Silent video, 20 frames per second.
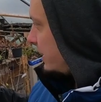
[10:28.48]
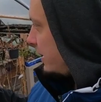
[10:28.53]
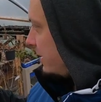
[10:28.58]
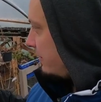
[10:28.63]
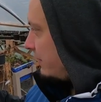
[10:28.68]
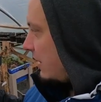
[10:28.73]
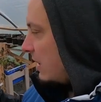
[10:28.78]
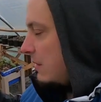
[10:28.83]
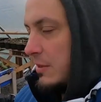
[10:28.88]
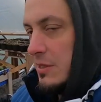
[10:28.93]
to
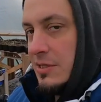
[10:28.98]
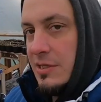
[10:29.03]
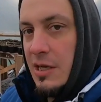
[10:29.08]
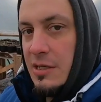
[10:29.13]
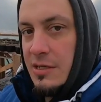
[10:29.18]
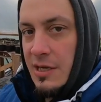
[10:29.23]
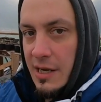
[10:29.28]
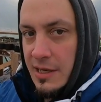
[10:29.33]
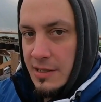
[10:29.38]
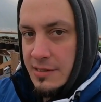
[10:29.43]
have
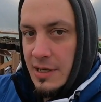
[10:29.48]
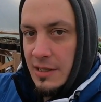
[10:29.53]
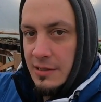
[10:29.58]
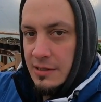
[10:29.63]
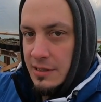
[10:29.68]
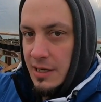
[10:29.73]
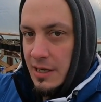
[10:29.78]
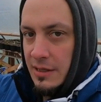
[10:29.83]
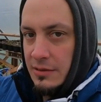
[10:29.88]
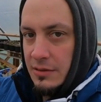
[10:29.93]
IBC tanks at
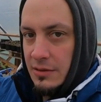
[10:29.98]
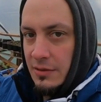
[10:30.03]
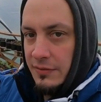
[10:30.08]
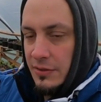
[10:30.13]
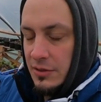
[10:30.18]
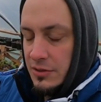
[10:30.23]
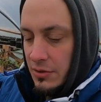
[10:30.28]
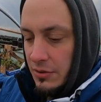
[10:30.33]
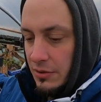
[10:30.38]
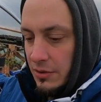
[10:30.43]
the end of
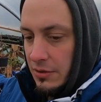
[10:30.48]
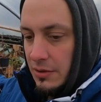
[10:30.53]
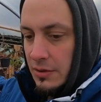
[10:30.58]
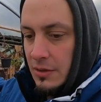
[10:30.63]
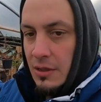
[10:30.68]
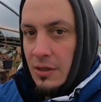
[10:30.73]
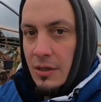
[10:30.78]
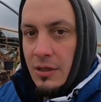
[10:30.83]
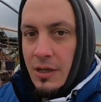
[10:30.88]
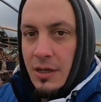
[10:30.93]
the tunnel
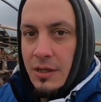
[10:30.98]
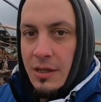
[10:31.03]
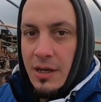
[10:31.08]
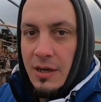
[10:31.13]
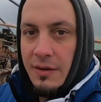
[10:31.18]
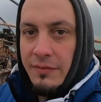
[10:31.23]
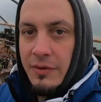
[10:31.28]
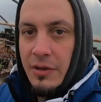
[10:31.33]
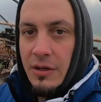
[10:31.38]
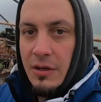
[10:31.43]
and
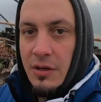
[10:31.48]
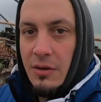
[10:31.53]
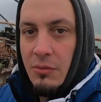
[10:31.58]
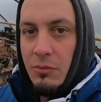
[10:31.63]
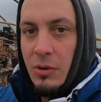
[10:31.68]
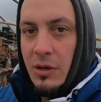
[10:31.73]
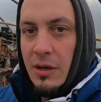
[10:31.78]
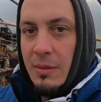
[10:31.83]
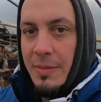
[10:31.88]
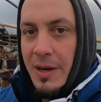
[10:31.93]
have
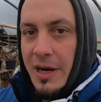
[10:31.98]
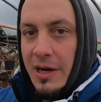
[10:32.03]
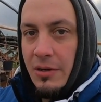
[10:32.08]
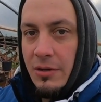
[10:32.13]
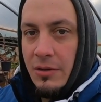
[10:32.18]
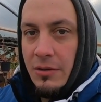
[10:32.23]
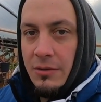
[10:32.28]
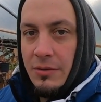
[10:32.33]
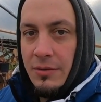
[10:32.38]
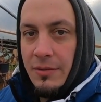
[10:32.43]
a
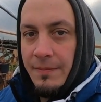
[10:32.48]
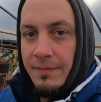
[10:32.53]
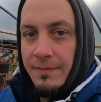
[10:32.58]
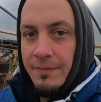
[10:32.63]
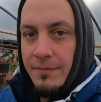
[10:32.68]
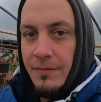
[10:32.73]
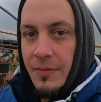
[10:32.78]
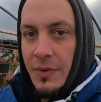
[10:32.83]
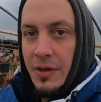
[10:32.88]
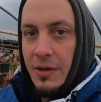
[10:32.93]
barrel
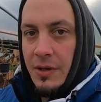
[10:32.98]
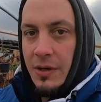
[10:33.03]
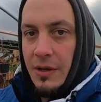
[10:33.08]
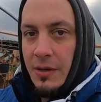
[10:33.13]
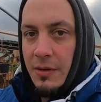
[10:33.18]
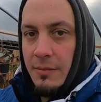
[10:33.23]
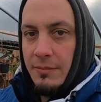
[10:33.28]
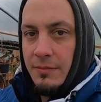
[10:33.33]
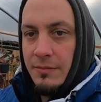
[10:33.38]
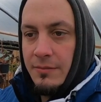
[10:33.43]

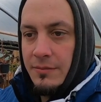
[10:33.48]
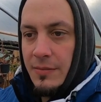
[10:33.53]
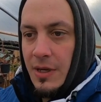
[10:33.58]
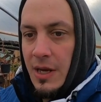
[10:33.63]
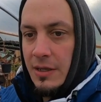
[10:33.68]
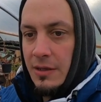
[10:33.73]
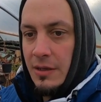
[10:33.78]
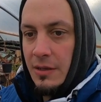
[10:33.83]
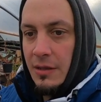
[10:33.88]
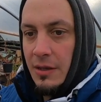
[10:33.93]
and
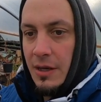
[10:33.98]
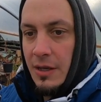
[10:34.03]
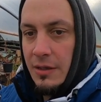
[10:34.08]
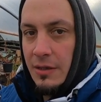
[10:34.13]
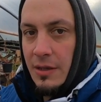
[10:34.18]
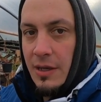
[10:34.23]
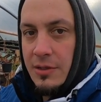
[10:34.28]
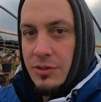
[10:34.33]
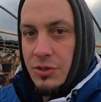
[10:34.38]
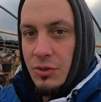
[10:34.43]
an
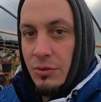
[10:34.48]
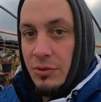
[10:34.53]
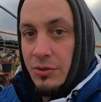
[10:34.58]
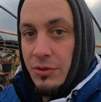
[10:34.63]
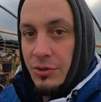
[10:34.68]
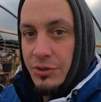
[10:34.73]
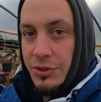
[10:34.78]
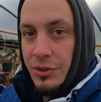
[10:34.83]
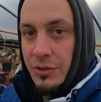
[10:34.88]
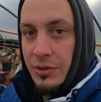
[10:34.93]
actual
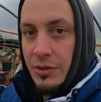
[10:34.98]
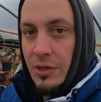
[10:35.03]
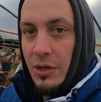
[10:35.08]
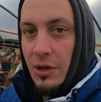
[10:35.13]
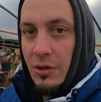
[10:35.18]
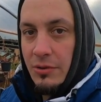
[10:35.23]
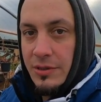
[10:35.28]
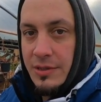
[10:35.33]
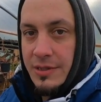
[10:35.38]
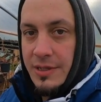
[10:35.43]
gutter
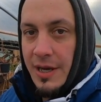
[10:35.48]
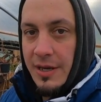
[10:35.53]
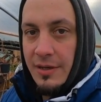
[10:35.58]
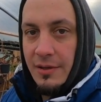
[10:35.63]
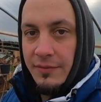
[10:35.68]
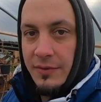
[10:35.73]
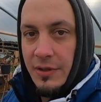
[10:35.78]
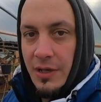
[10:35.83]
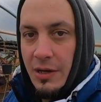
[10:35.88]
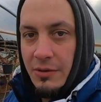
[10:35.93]
along the side
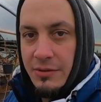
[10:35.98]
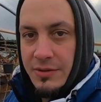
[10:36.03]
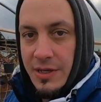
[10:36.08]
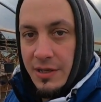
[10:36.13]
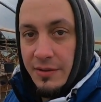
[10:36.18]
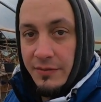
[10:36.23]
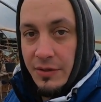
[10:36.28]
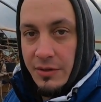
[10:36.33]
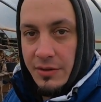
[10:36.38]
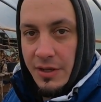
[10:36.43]
of the
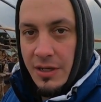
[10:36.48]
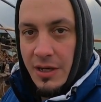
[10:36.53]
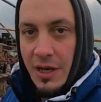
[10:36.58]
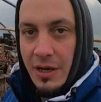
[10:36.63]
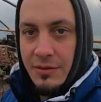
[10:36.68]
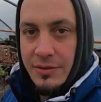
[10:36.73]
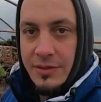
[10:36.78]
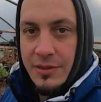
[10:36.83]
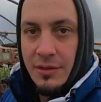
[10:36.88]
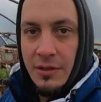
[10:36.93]
outside of the
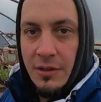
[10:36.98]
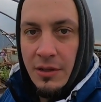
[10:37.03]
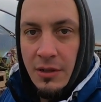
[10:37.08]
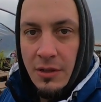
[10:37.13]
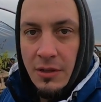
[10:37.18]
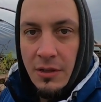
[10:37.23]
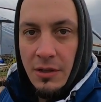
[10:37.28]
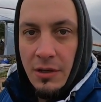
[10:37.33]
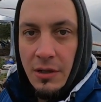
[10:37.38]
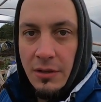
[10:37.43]
greenhouse
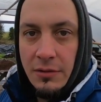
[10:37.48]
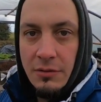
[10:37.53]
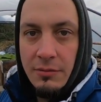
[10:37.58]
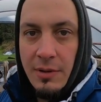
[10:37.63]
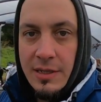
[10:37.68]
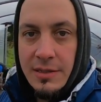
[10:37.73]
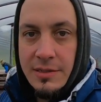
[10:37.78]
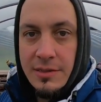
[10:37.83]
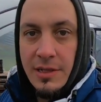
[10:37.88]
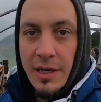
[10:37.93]
on the
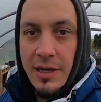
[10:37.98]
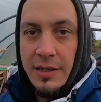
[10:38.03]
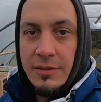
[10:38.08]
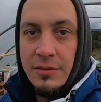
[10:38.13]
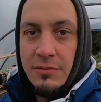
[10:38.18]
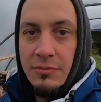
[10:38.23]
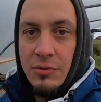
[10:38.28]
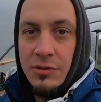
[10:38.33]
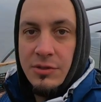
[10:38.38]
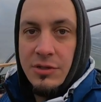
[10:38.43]
west side,
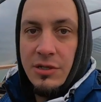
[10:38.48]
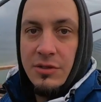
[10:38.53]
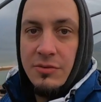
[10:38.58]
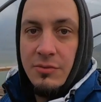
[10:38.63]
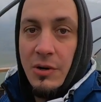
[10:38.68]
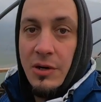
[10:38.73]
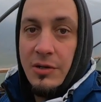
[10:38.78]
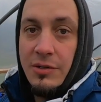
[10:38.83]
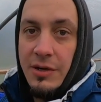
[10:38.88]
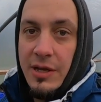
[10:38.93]
which is
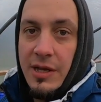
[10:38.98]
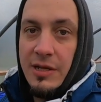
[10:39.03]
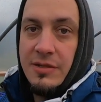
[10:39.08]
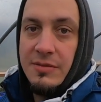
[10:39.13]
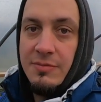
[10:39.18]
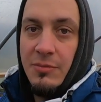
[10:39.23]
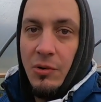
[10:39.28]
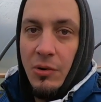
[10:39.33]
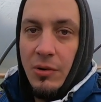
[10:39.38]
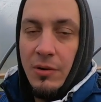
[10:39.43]
where it
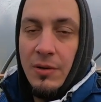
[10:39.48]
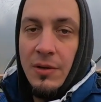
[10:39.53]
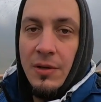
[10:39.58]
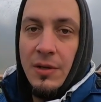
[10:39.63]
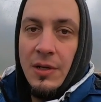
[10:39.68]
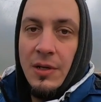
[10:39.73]
rains more.